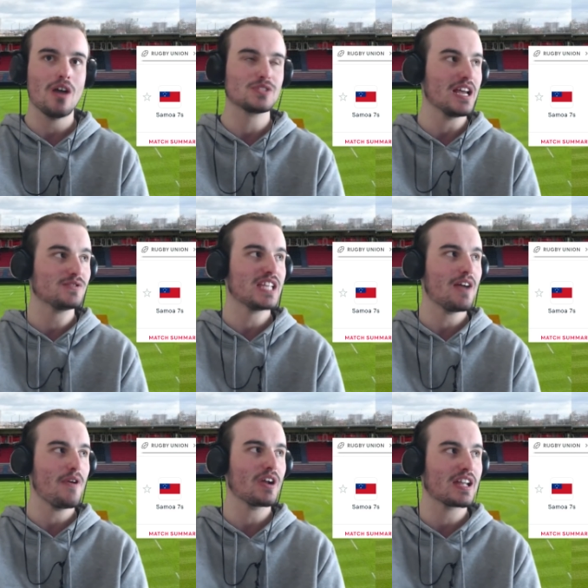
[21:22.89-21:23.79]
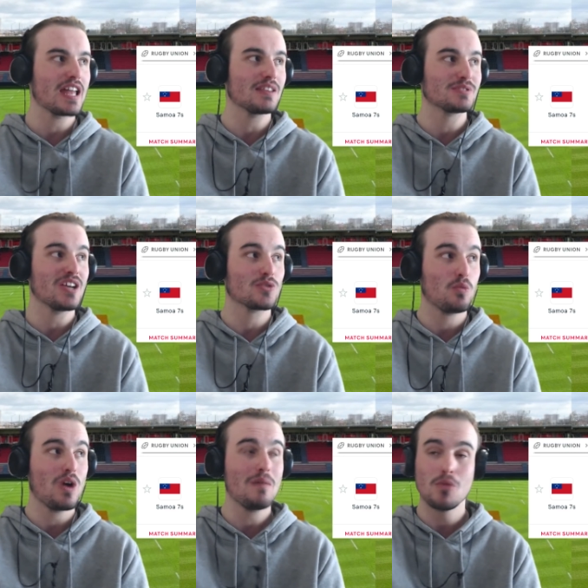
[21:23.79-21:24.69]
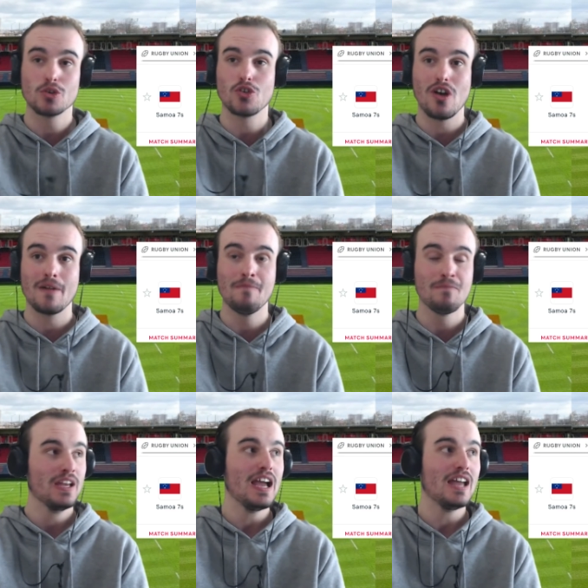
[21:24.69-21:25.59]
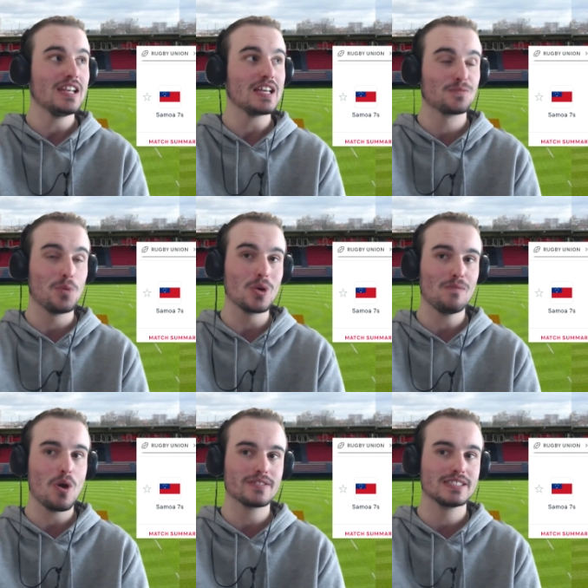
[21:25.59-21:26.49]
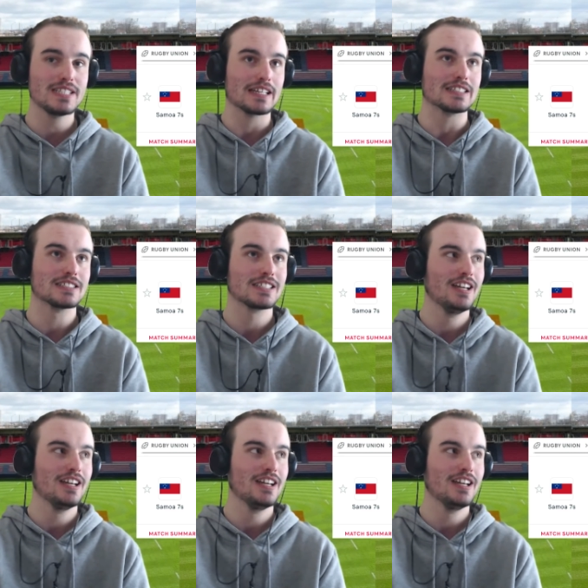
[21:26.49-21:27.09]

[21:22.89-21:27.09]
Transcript: So if South Africa get themselves one more try in the next 45 seconds,